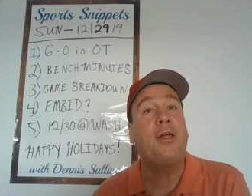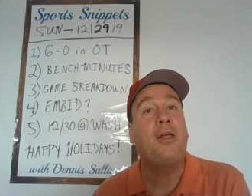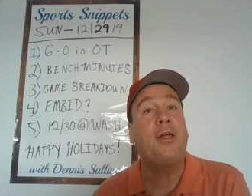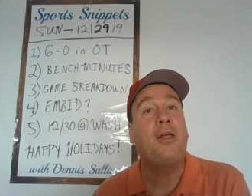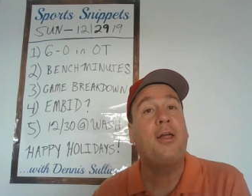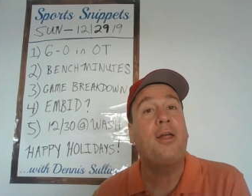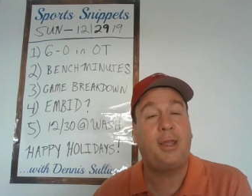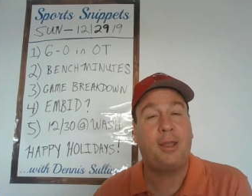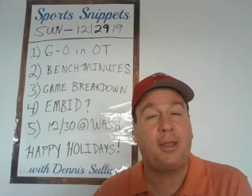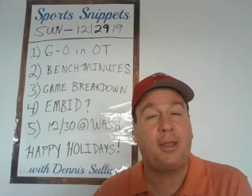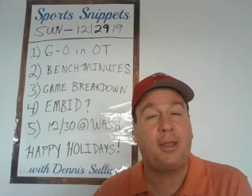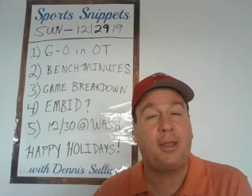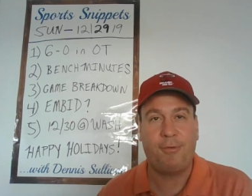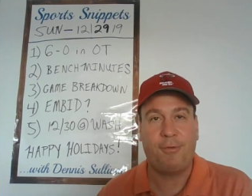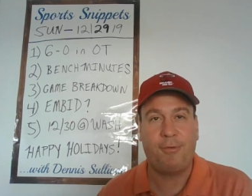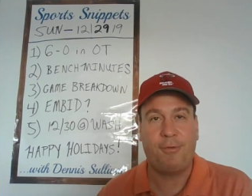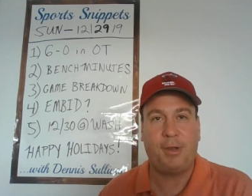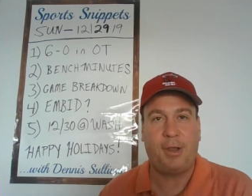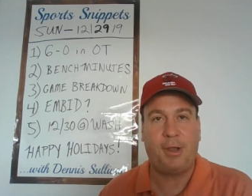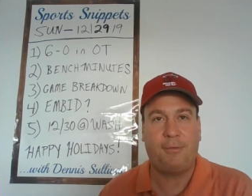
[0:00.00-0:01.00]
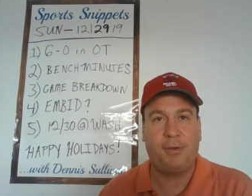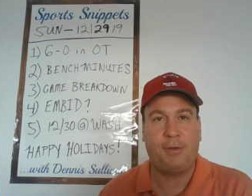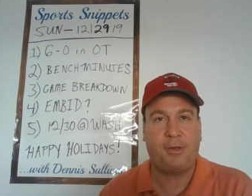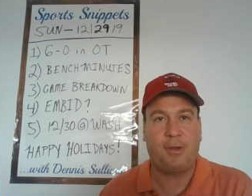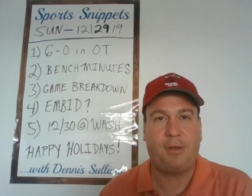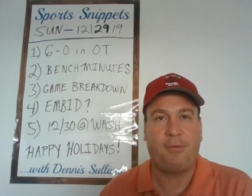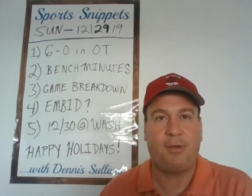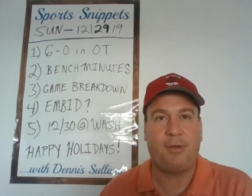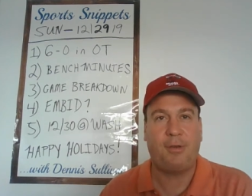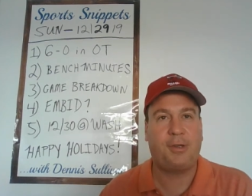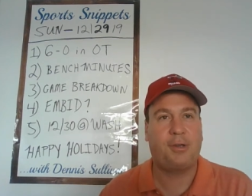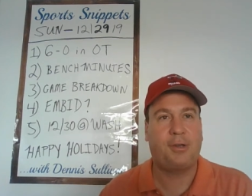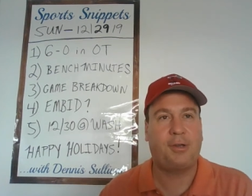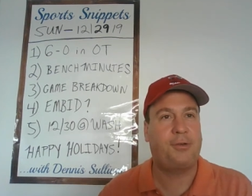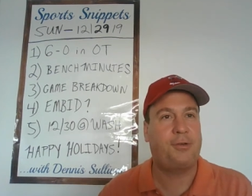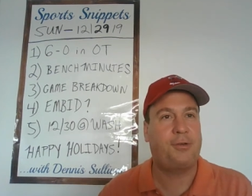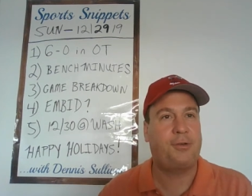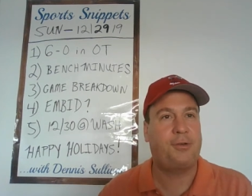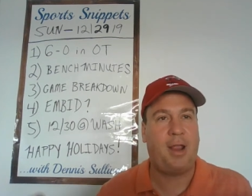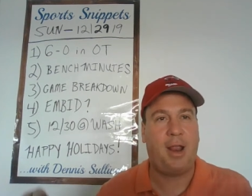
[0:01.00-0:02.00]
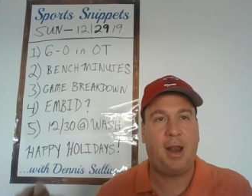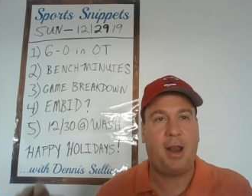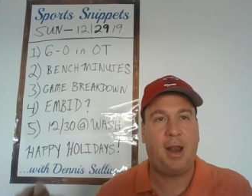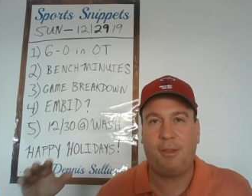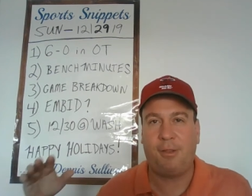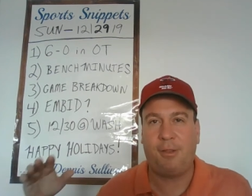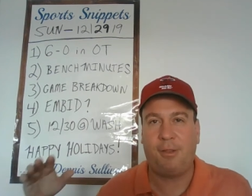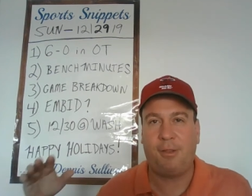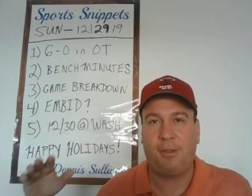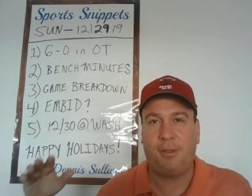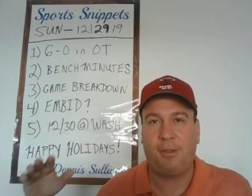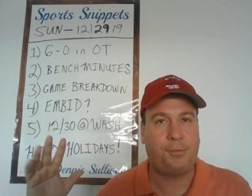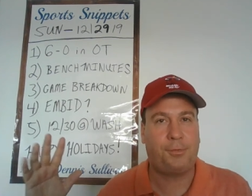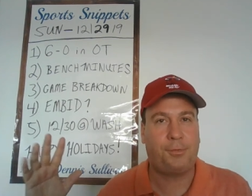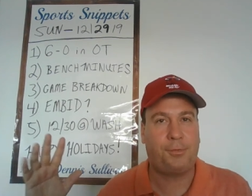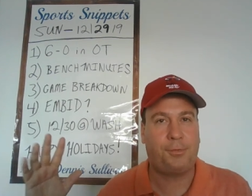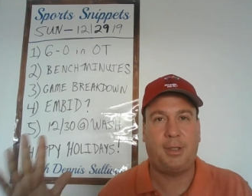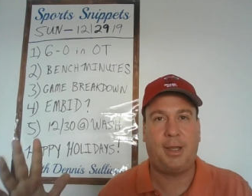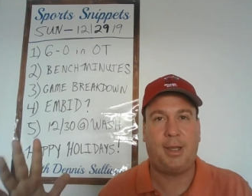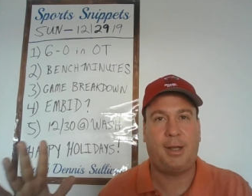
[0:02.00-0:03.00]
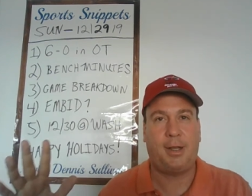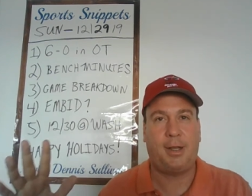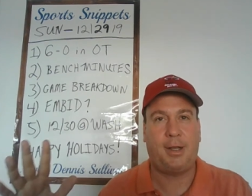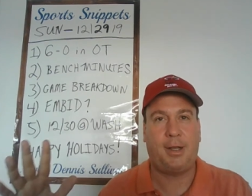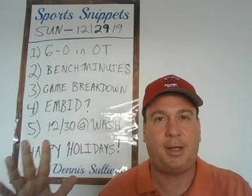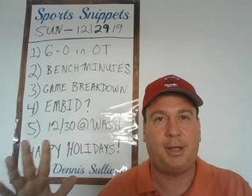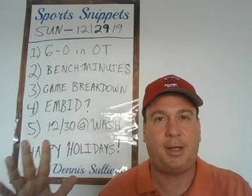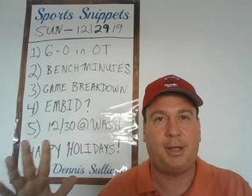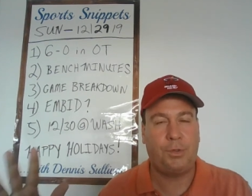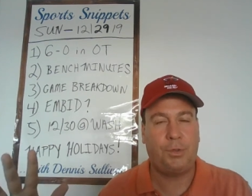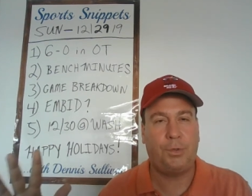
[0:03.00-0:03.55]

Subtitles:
the Philadelphia 76ers and anything else related